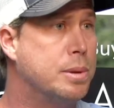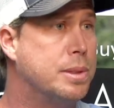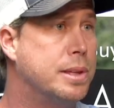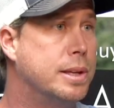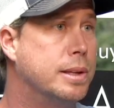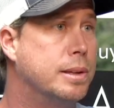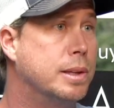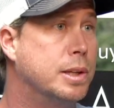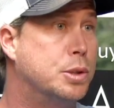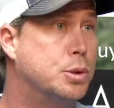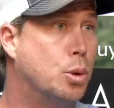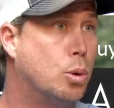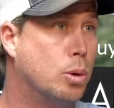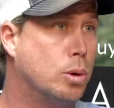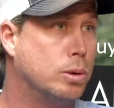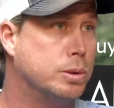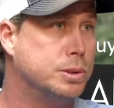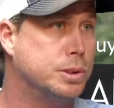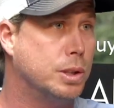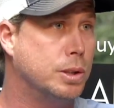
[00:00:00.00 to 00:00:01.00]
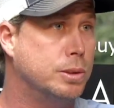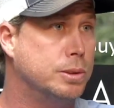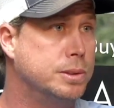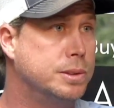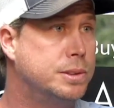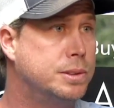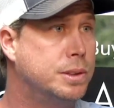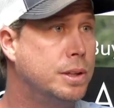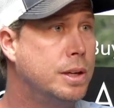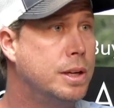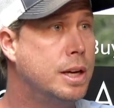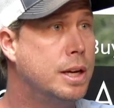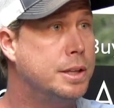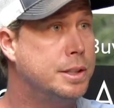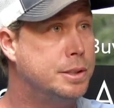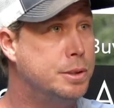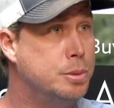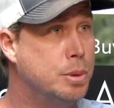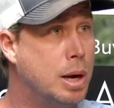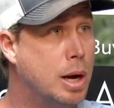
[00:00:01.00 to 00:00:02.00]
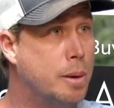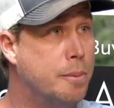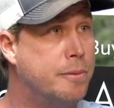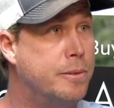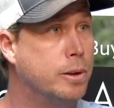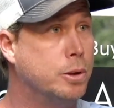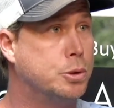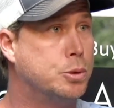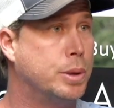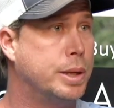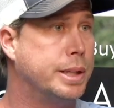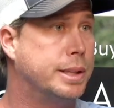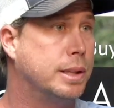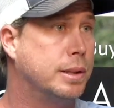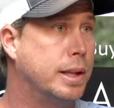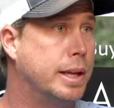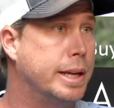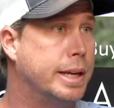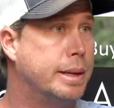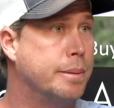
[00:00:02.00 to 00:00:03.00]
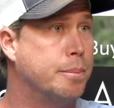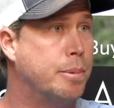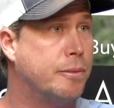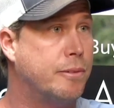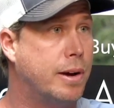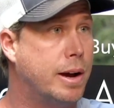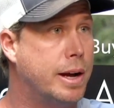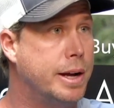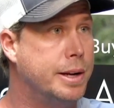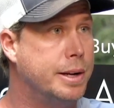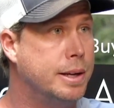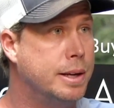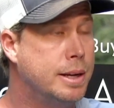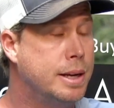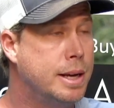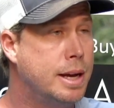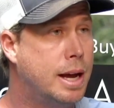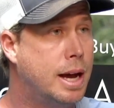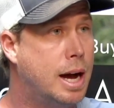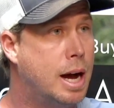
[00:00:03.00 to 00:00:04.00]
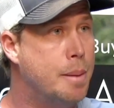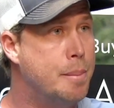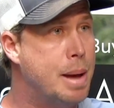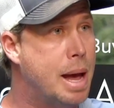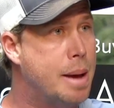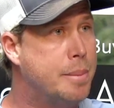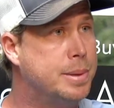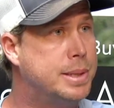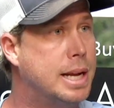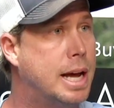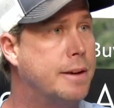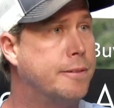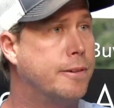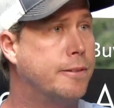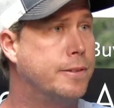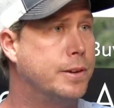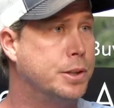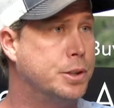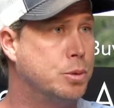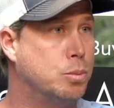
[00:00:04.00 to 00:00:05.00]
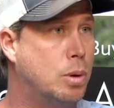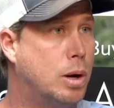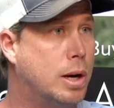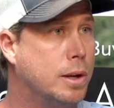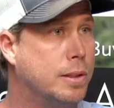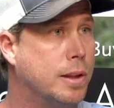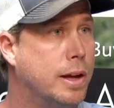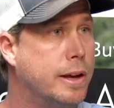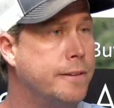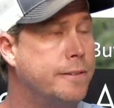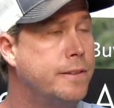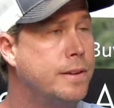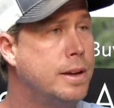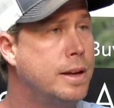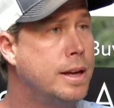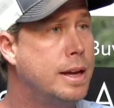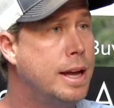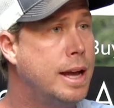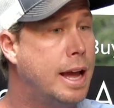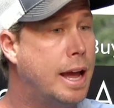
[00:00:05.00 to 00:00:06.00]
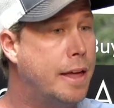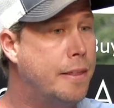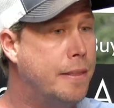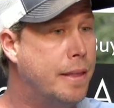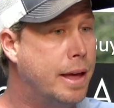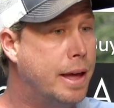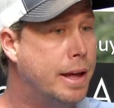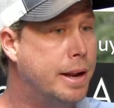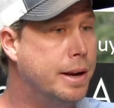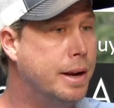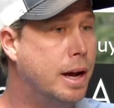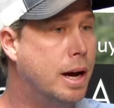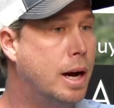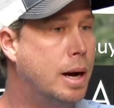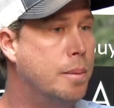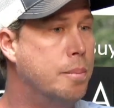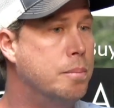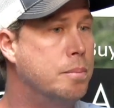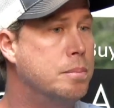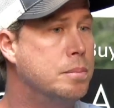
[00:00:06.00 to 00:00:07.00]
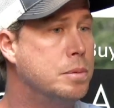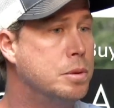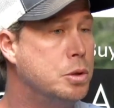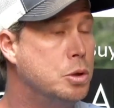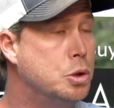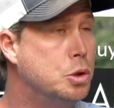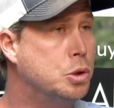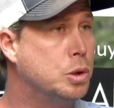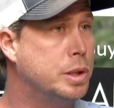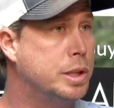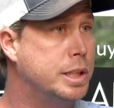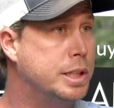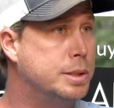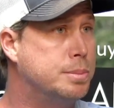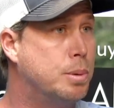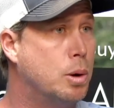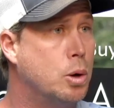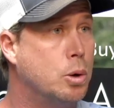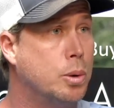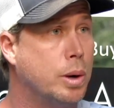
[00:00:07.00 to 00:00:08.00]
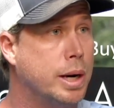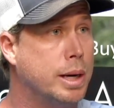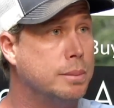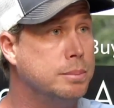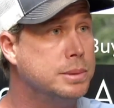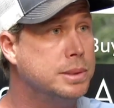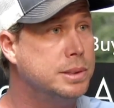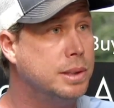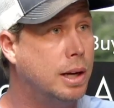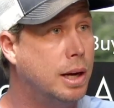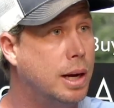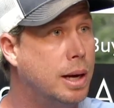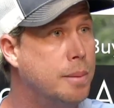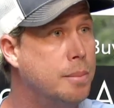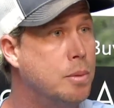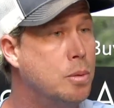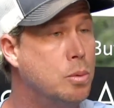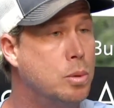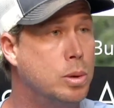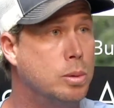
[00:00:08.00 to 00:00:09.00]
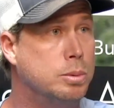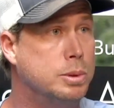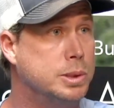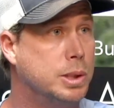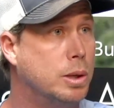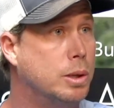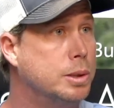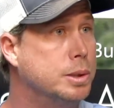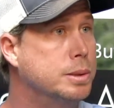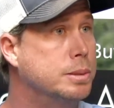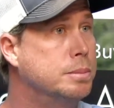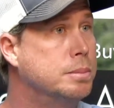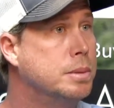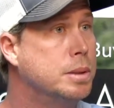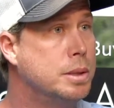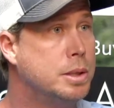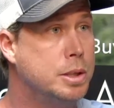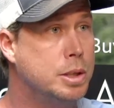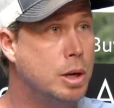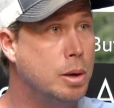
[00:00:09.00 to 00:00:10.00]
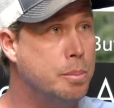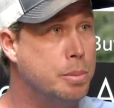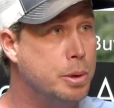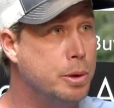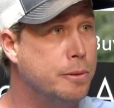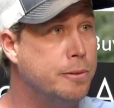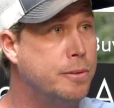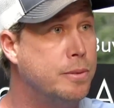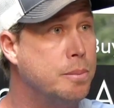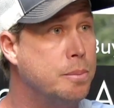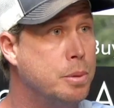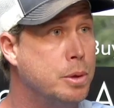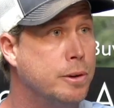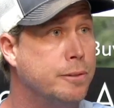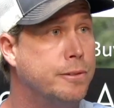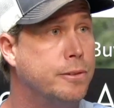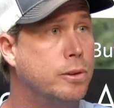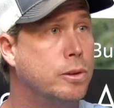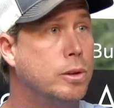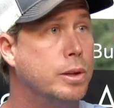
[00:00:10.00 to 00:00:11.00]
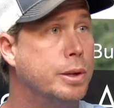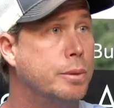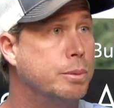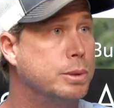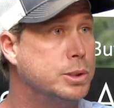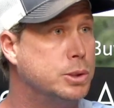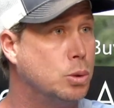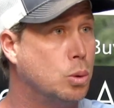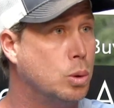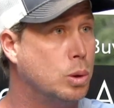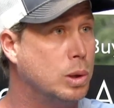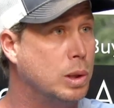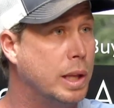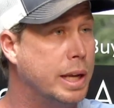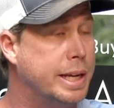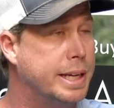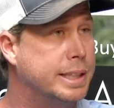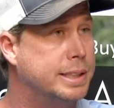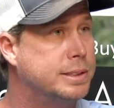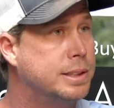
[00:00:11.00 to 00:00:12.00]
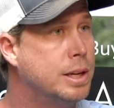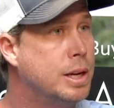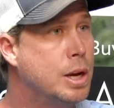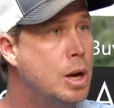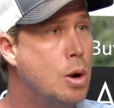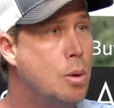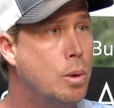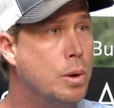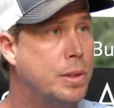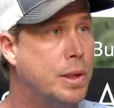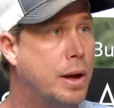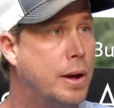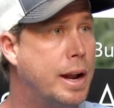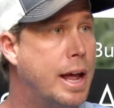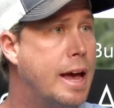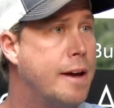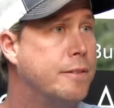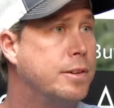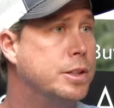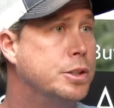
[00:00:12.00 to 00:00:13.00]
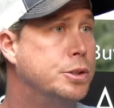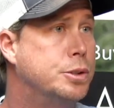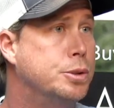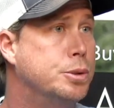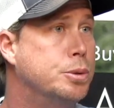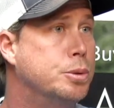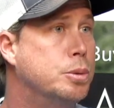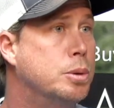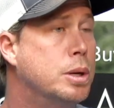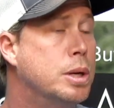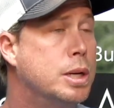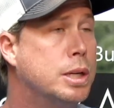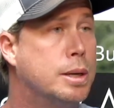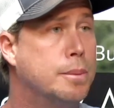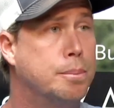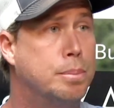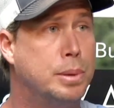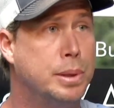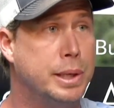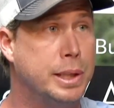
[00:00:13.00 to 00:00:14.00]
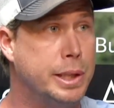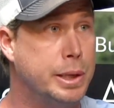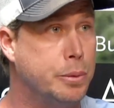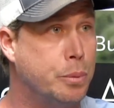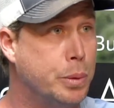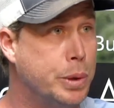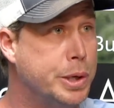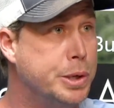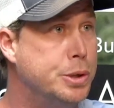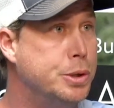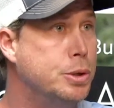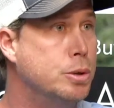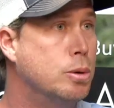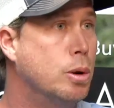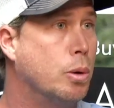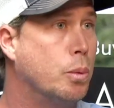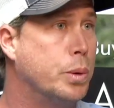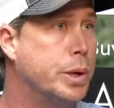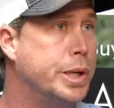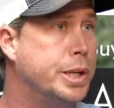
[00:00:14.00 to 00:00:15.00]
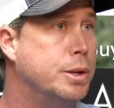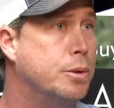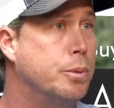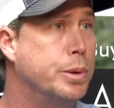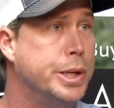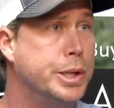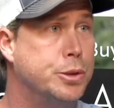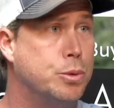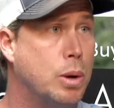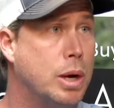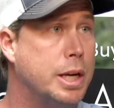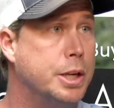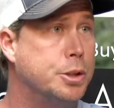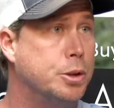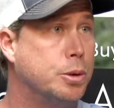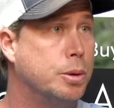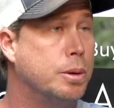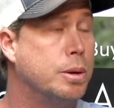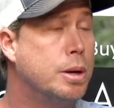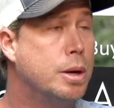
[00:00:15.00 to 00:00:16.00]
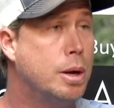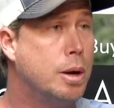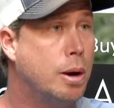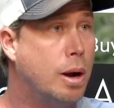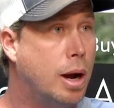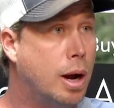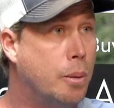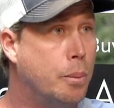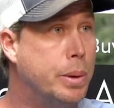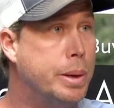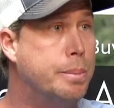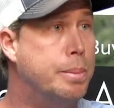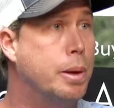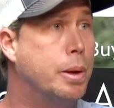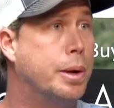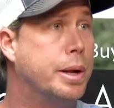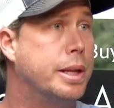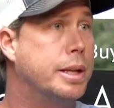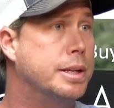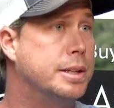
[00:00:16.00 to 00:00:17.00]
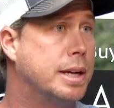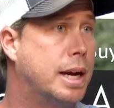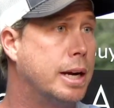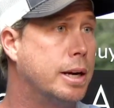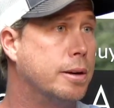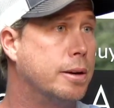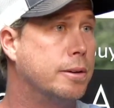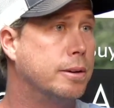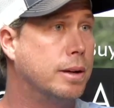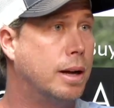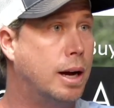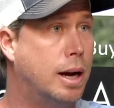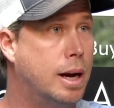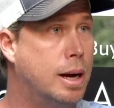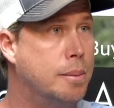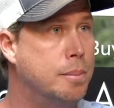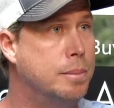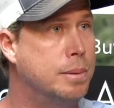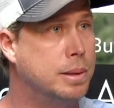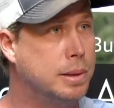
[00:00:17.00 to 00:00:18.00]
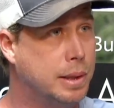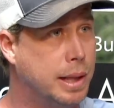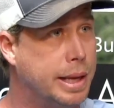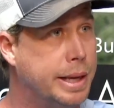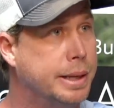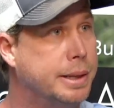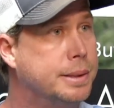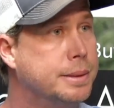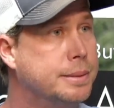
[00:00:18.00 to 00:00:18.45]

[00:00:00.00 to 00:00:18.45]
within littoral zones to help filtrate the lake and provide um, habitat for fish and wildlife. And then um, usually these programs um, will result in you know beautiful, beautiful and restored lakes without having to completely redo or re- redredge or uh, rebuild an entire um, yeah. lake.